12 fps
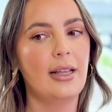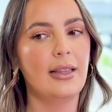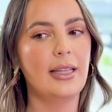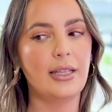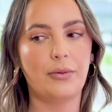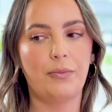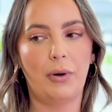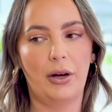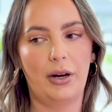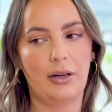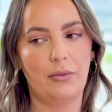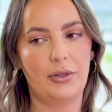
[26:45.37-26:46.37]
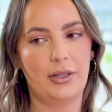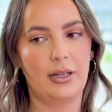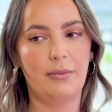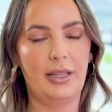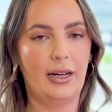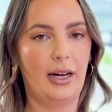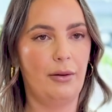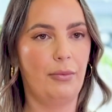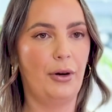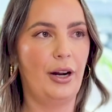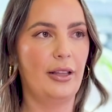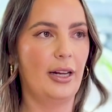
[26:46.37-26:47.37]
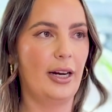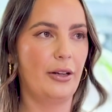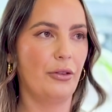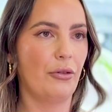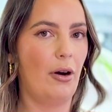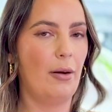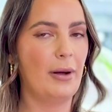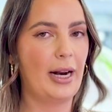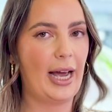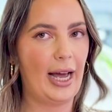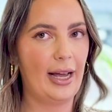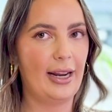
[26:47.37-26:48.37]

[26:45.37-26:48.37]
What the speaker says: this product wasn't going to be the kind of product that I could throw up an ad,